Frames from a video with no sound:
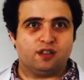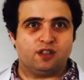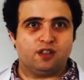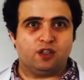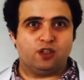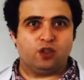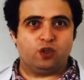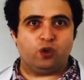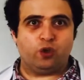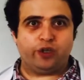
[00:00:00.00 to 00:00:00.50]

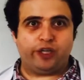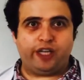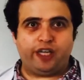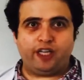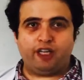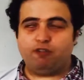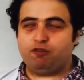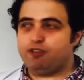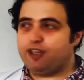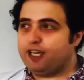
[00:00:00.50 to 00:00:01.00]
Okay,
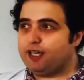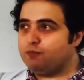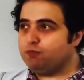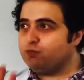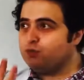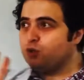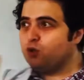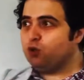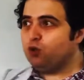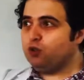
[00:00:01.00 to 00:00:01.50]
if I am
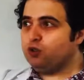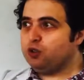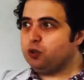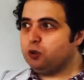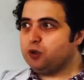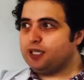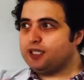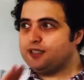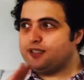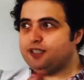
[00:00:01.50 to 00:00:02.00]
wrong, you
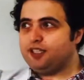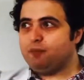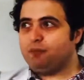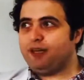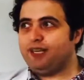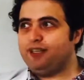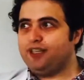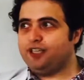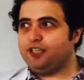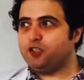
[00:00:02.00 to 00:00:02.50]
can see my
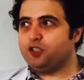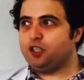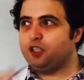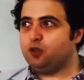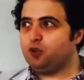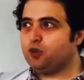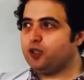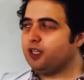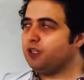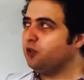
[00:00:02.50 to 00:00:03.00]
lecture, you
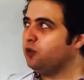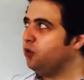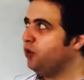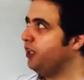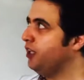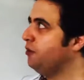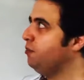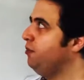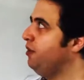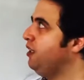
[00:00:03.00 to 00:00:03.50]
can correct
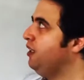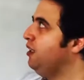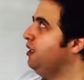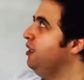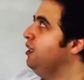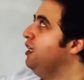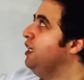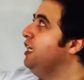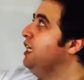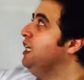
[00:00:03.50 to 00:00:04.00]
me.
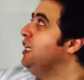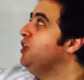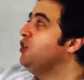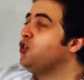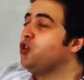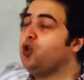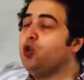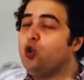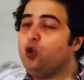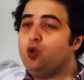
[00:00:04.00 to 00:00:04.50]

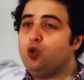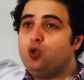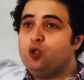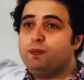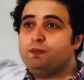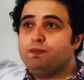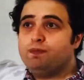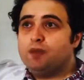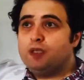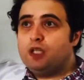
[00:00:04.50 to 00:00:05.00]
So,
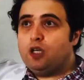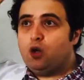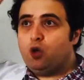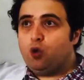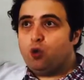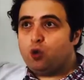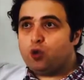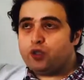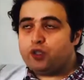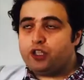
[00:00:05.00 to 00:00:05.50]

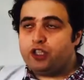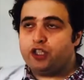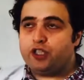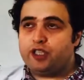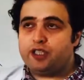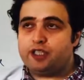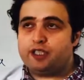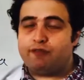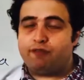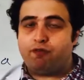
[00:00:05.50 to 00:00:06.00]
oxygen is
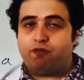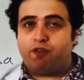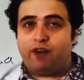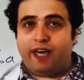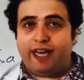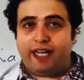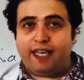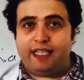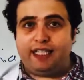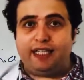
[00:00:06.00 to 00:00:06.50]
a
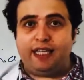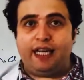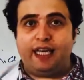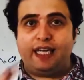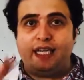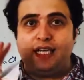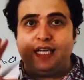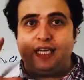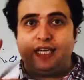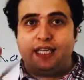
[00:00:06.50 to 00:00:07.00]
final
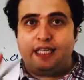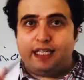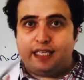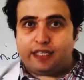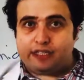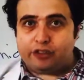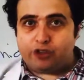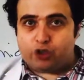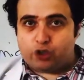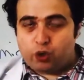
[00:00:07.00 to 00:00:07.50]

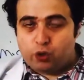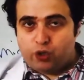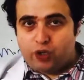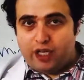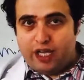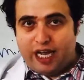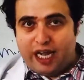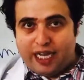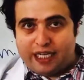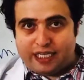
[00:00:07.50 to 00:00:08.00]
electron
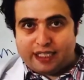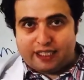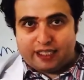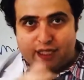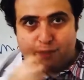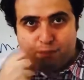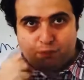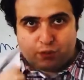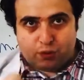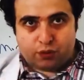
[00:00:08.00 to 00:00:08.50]

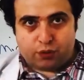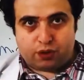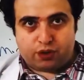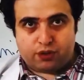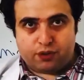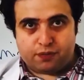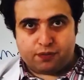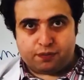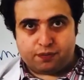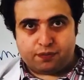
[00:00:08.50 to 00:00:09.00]
acceptor.
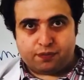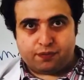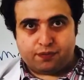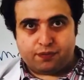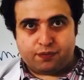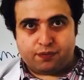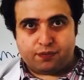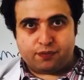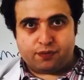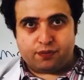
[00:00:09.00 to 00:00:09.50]

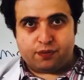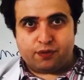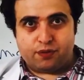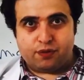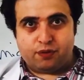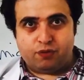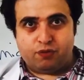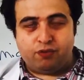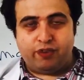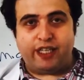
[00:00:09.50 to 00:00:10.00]

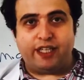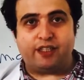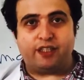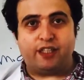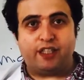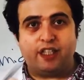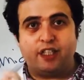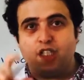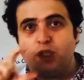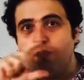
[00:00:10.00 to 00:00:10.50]
Where?
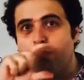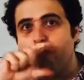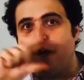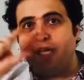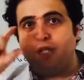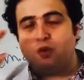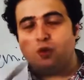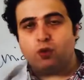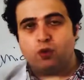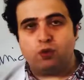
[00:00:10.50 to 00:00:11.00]
In the
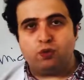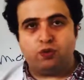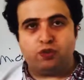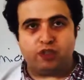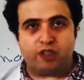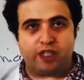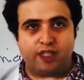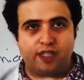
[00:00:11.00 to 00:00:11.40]
mitochondria.